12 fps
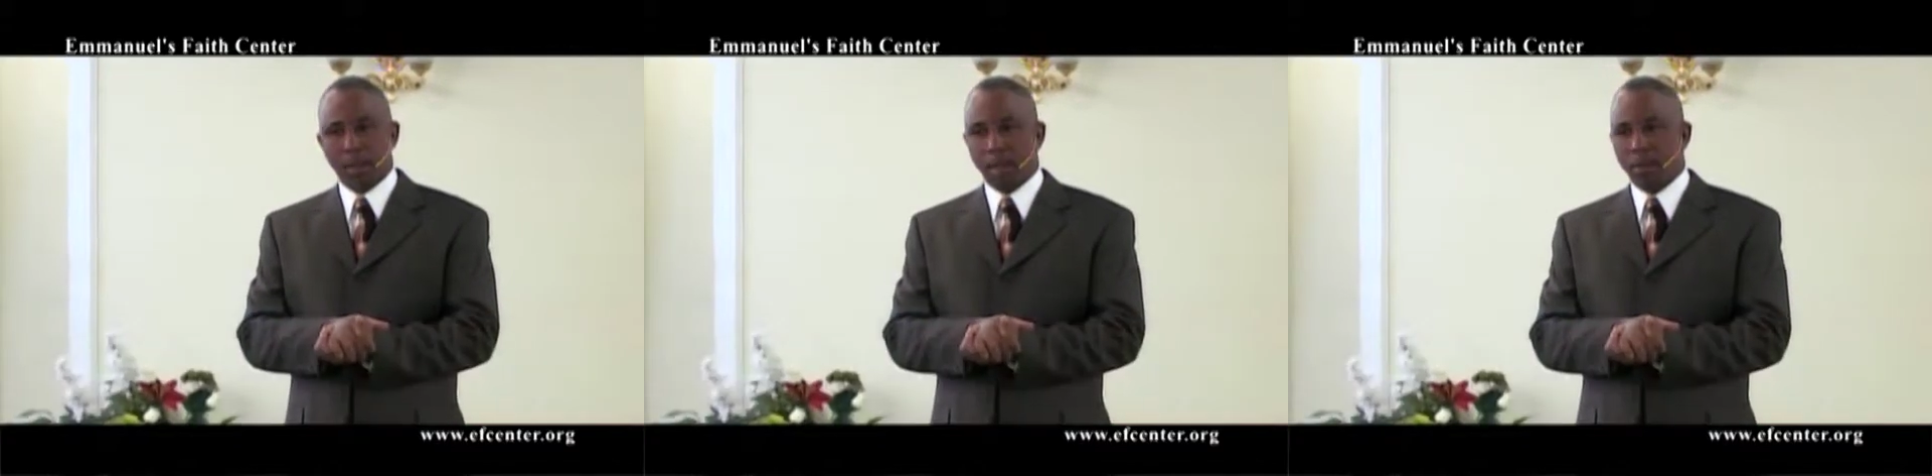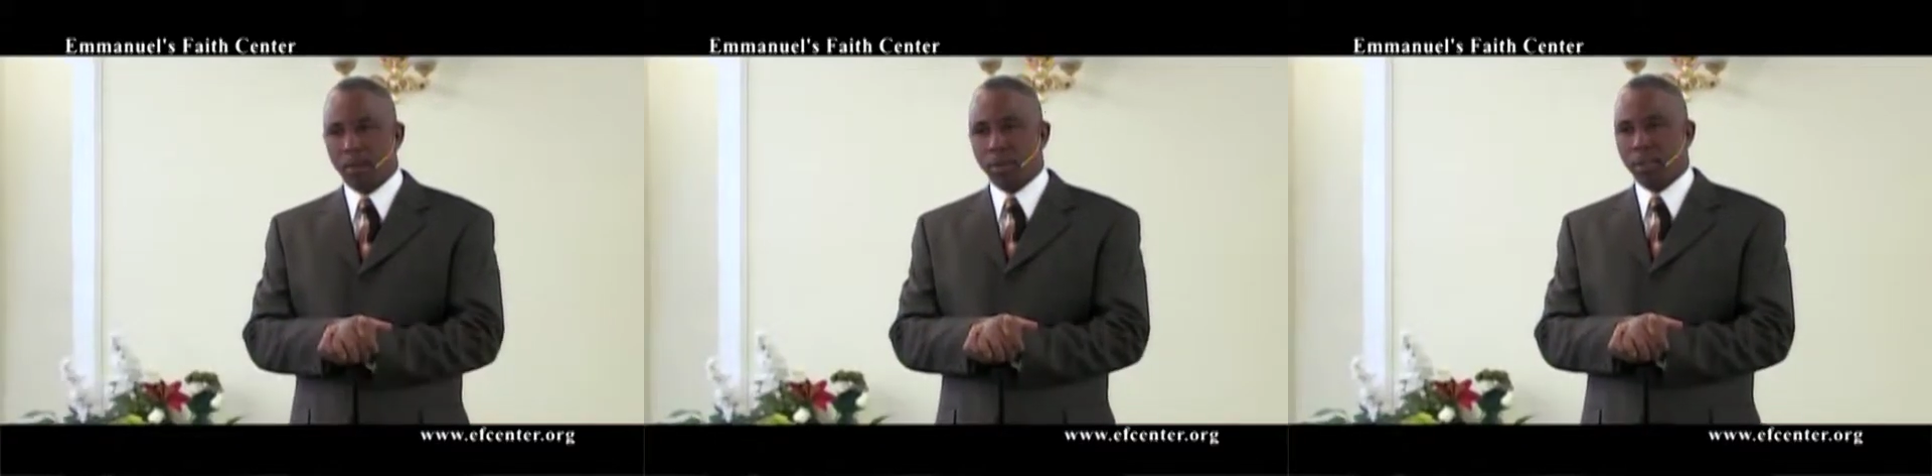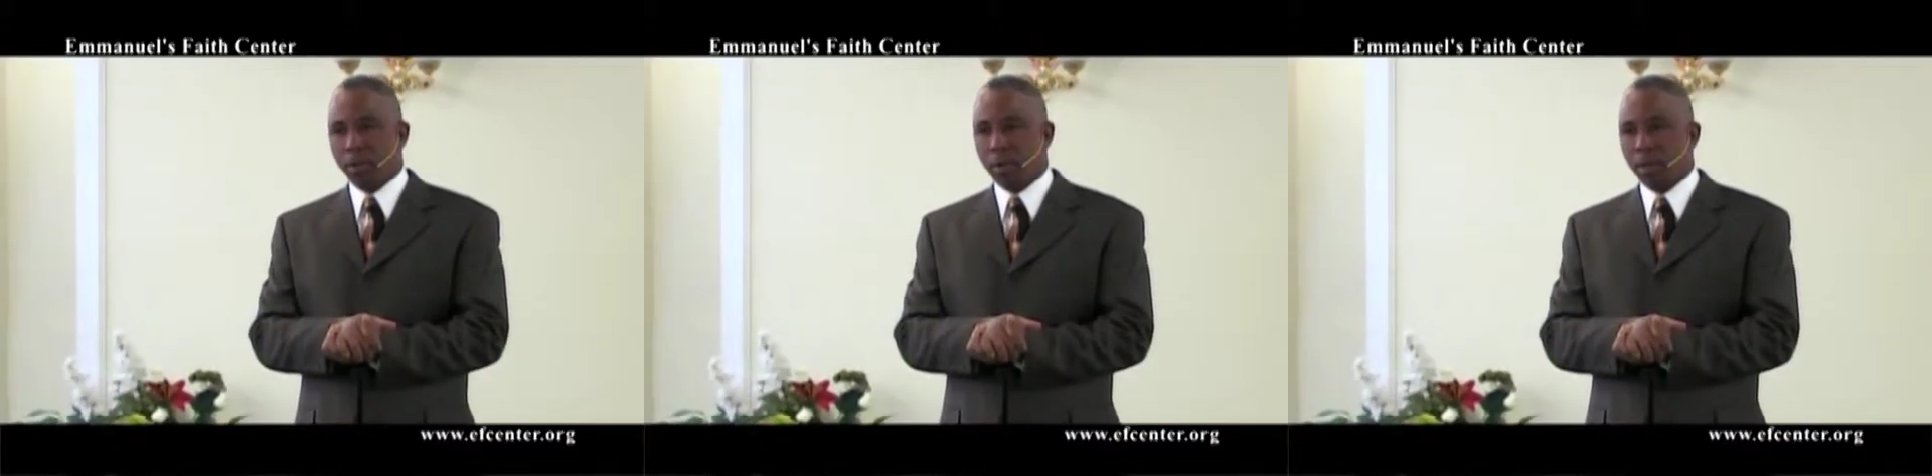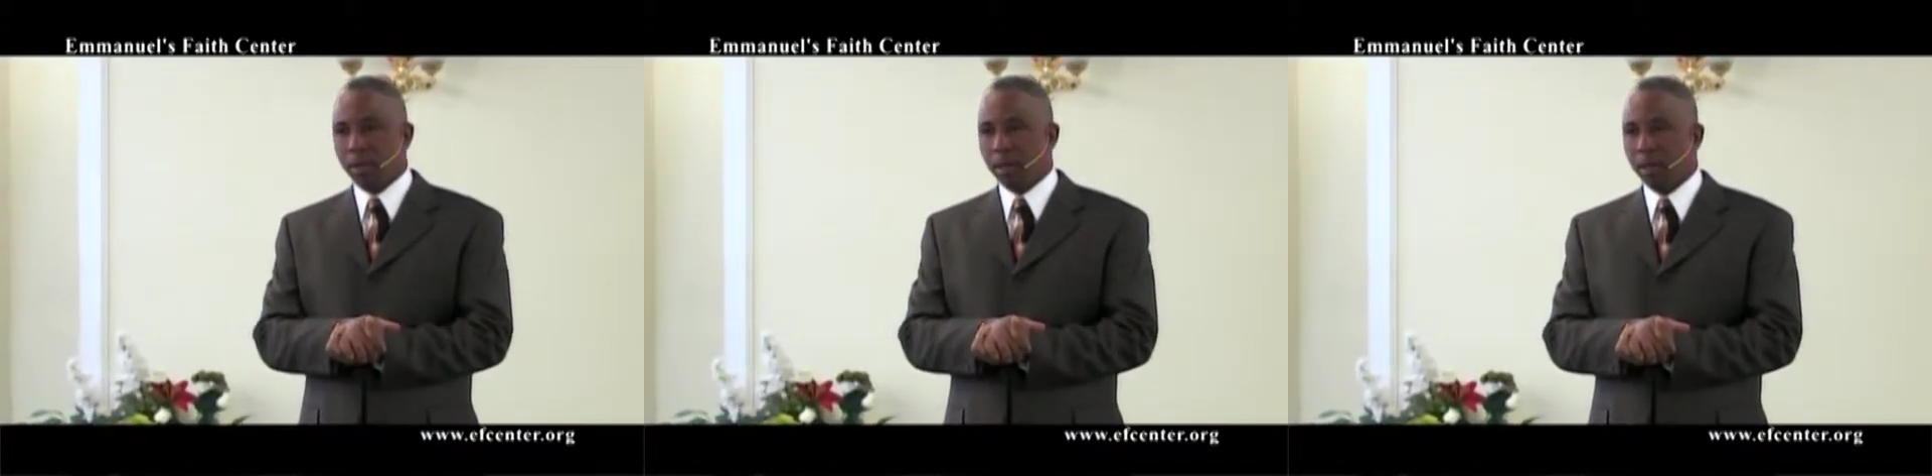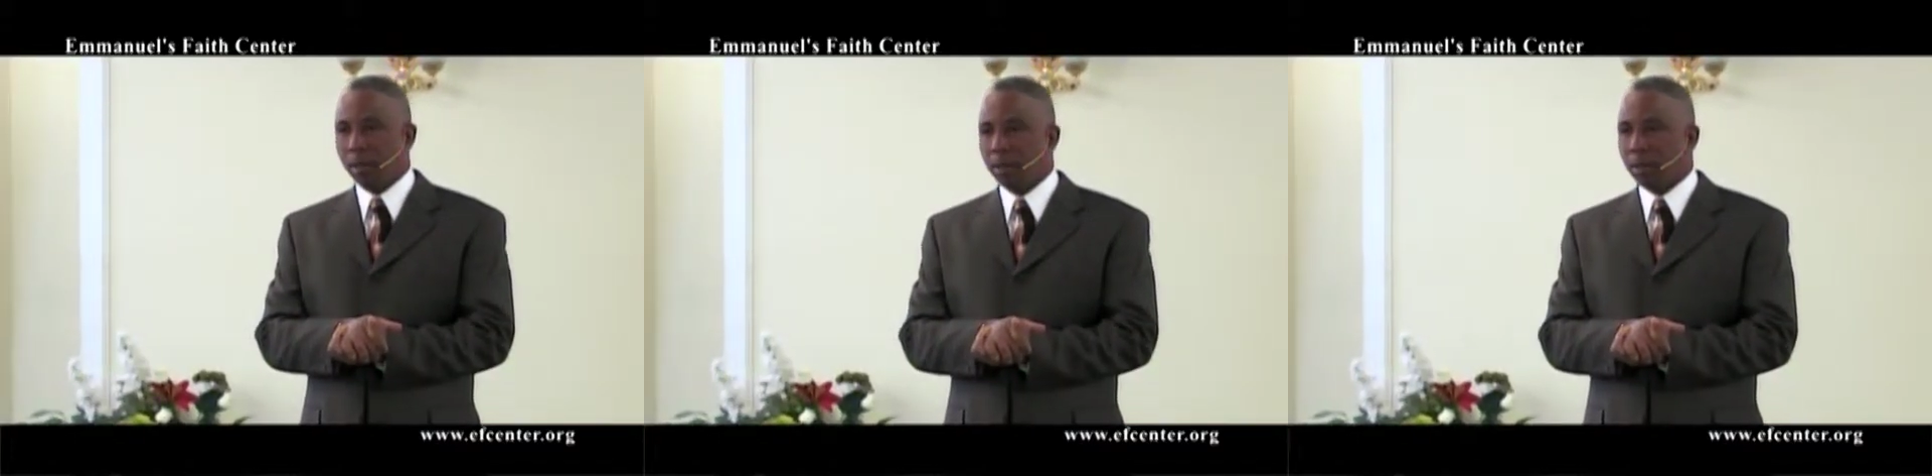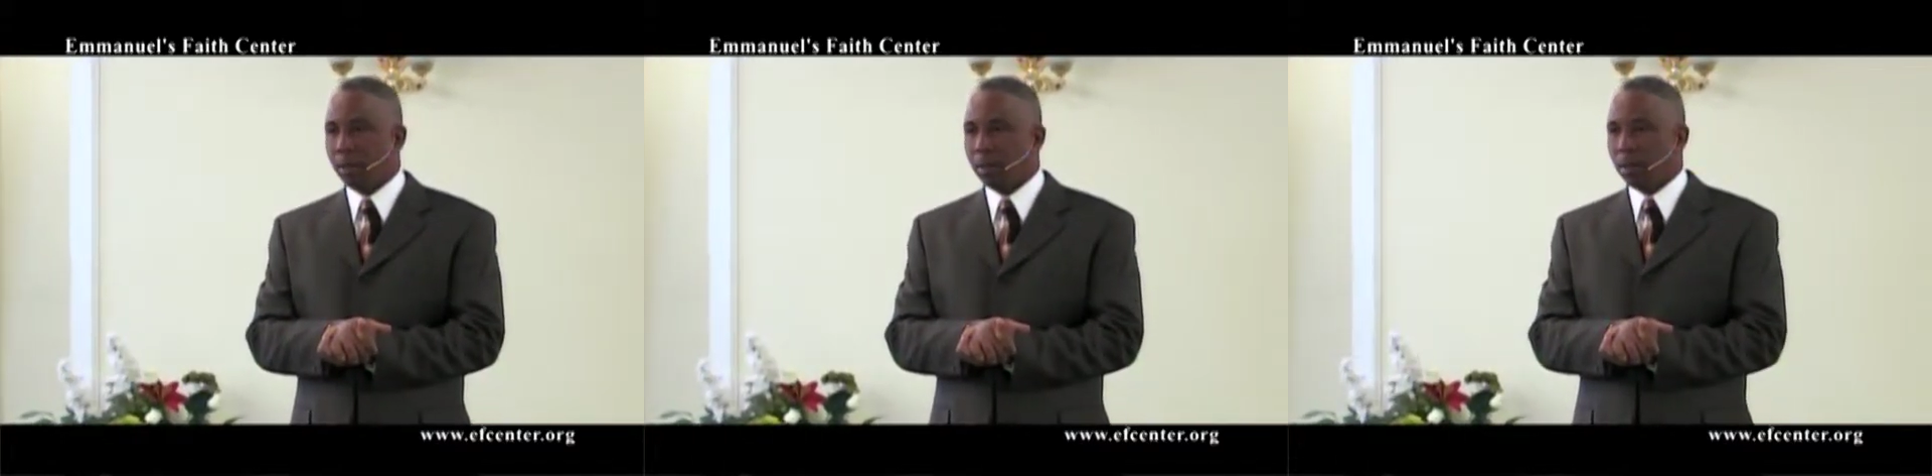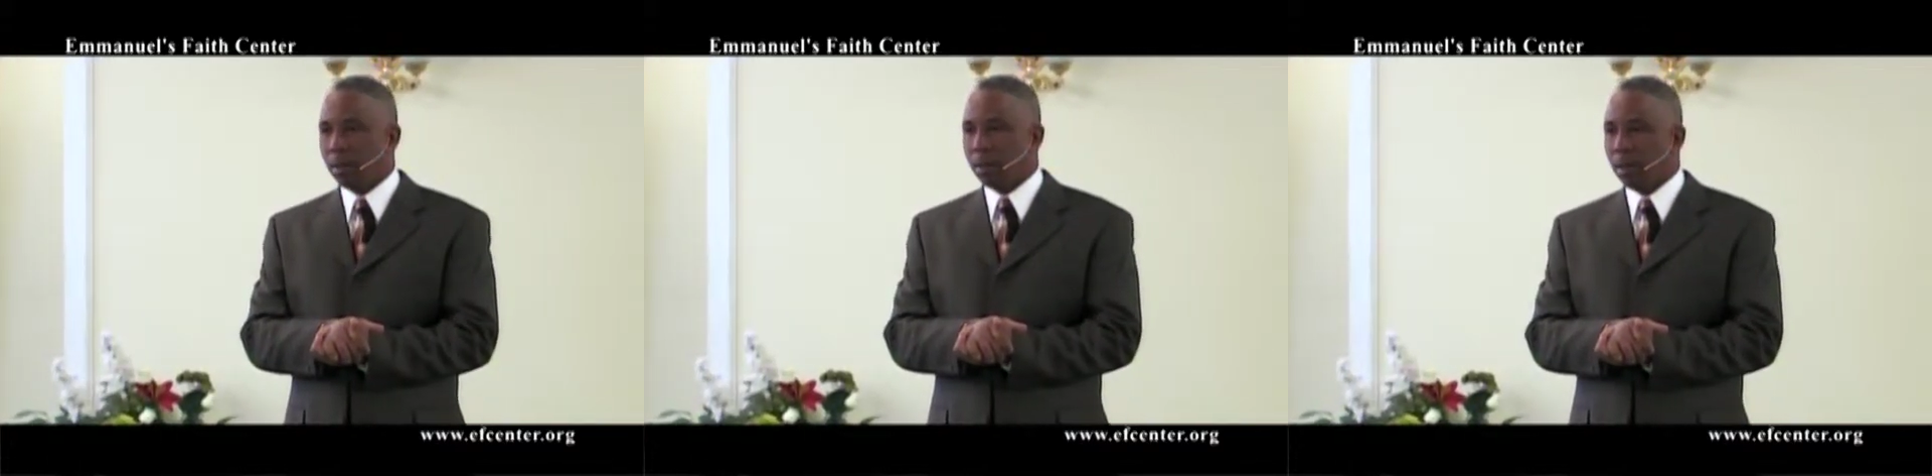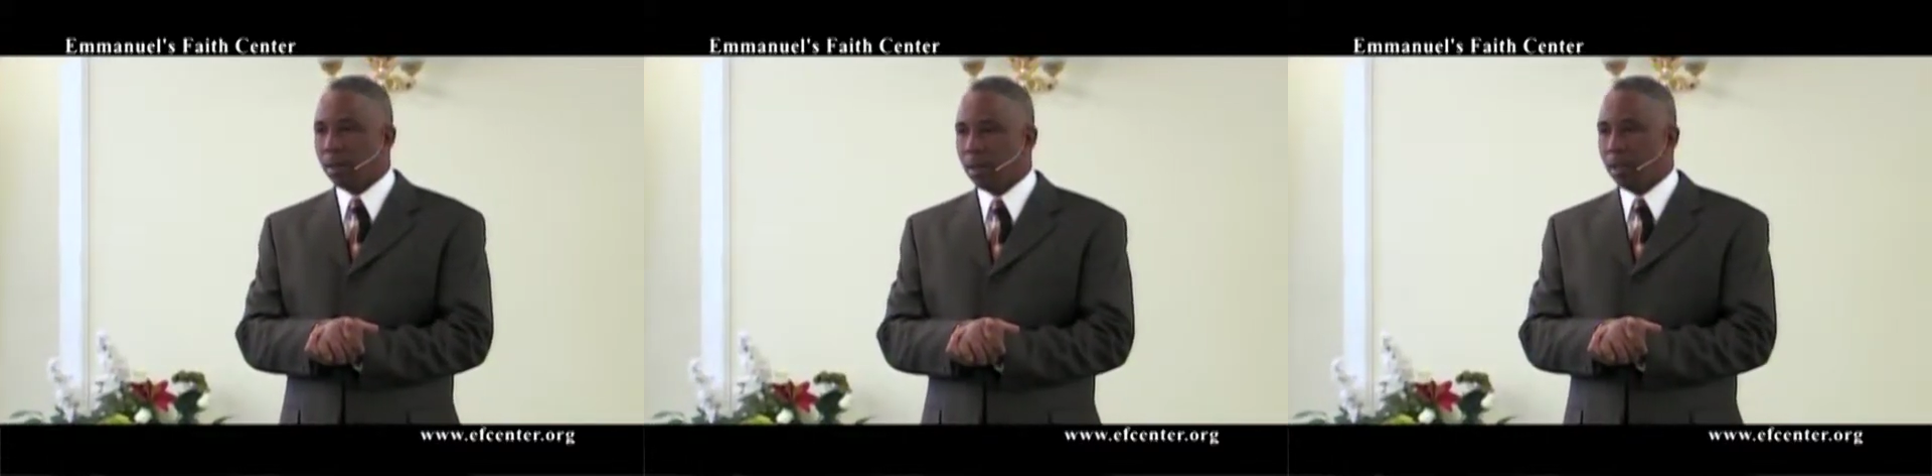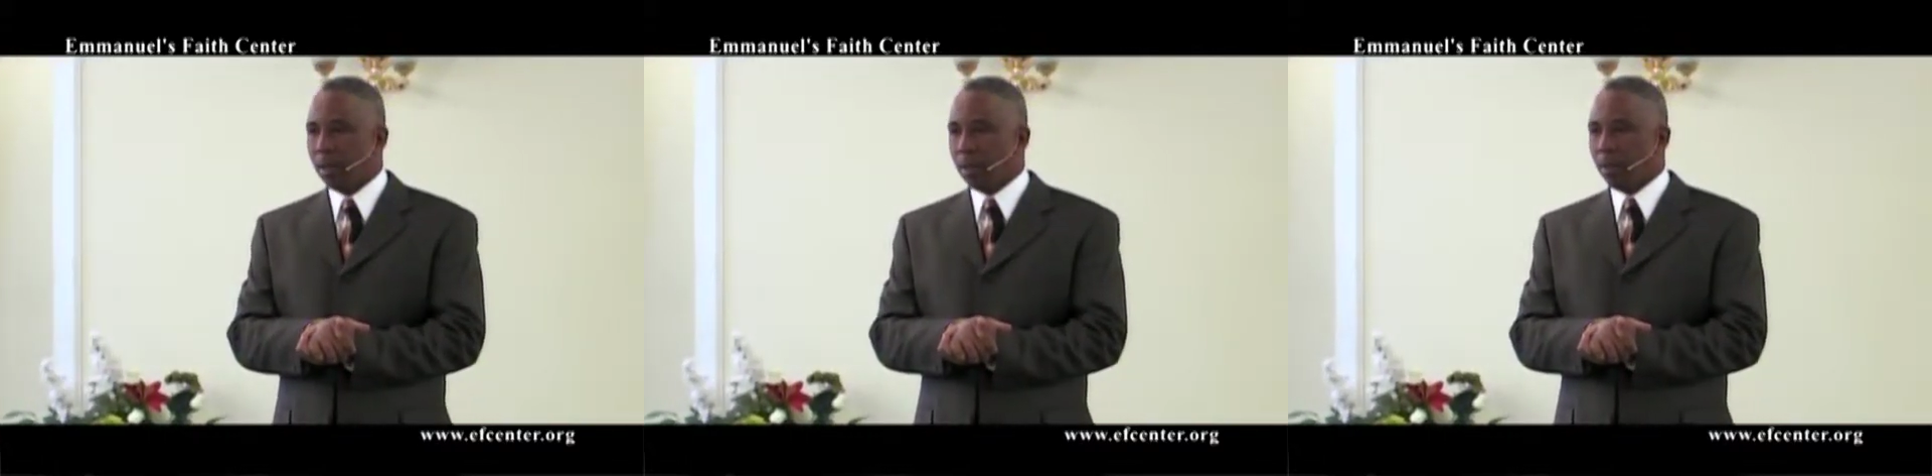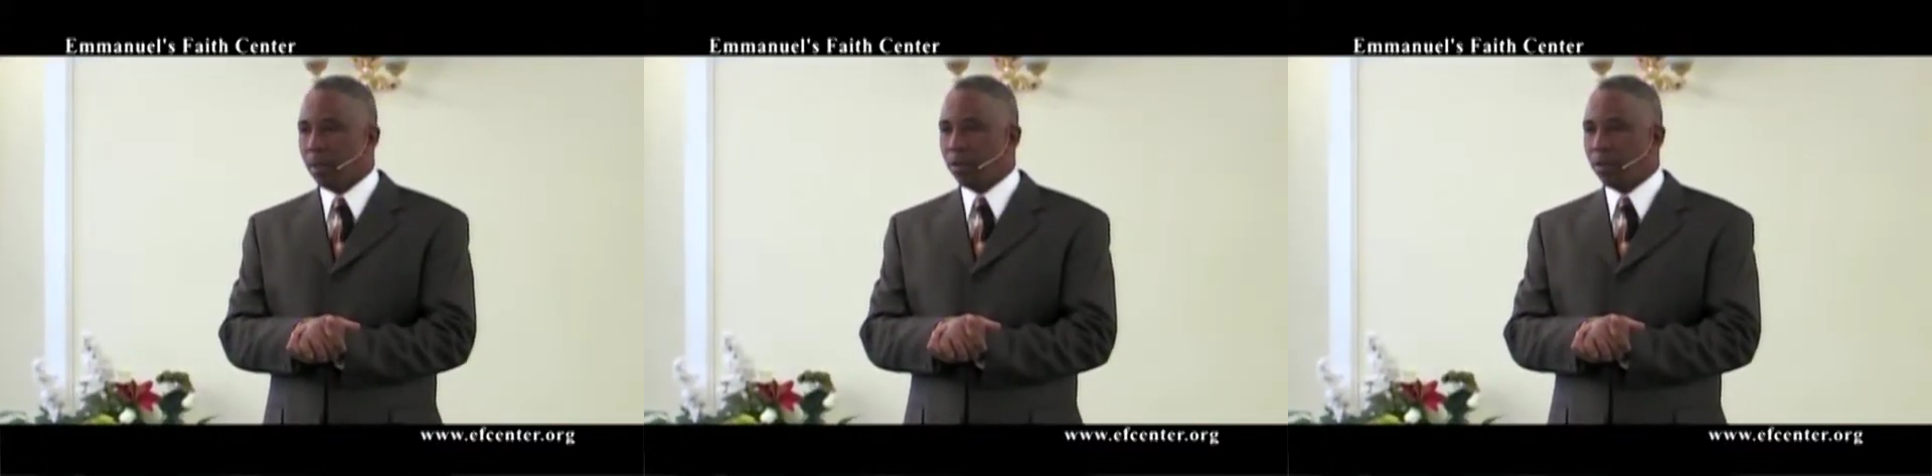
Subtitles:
Tell me what you want me to do. Lord,